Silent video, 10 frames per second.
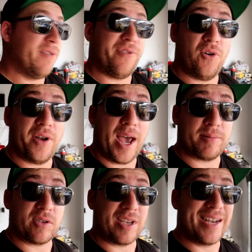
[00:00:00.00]
Ford
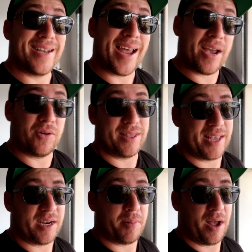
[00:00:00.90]
absolutely nailed it in
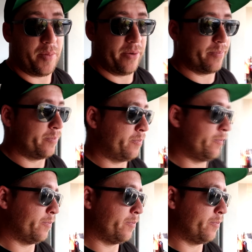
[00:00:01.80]
that department.